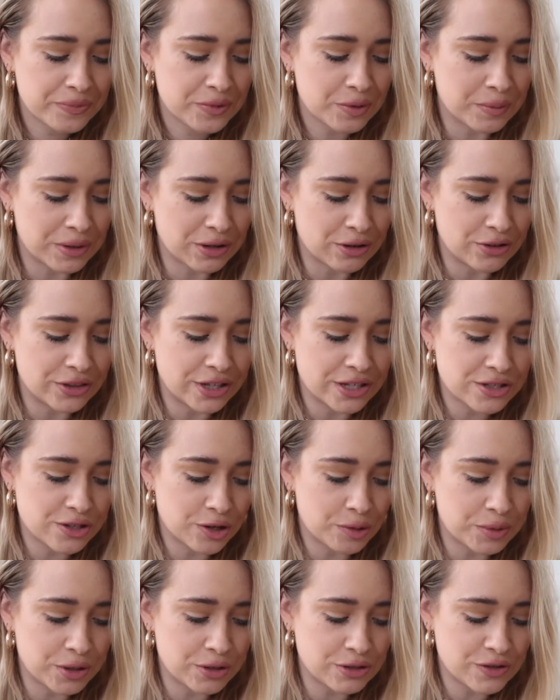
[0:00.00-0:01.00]
Oh my God, they're
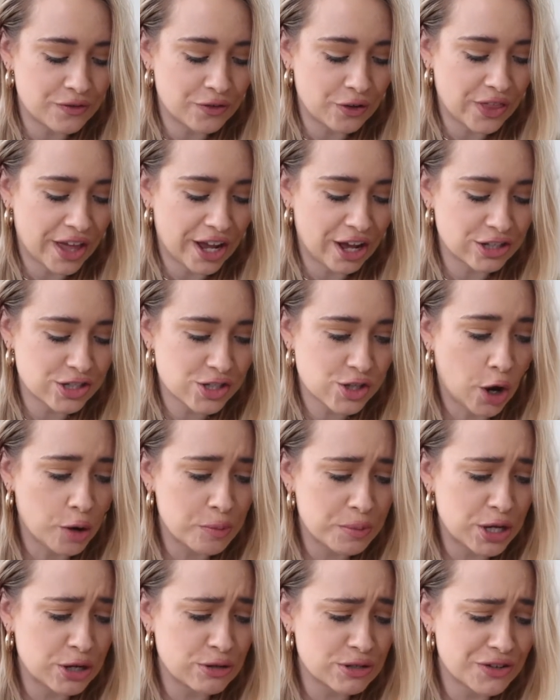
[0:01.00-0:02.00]
so beautiful. They are so
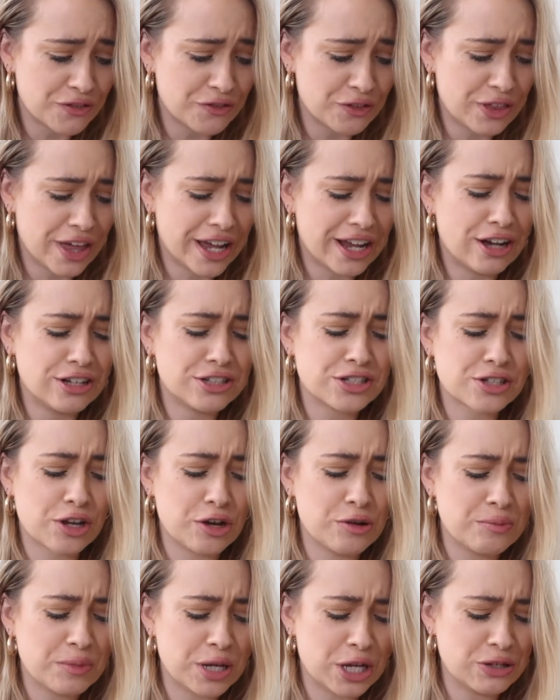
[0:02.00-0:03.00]
beautiful. They are
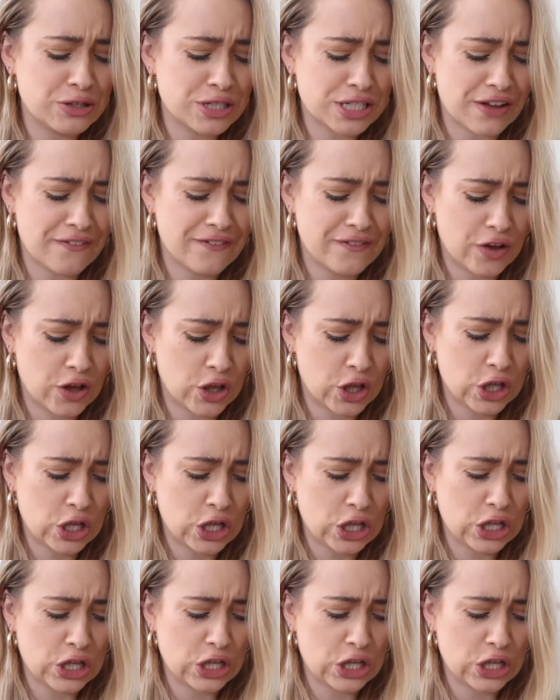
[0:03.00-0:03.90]
so beautiful.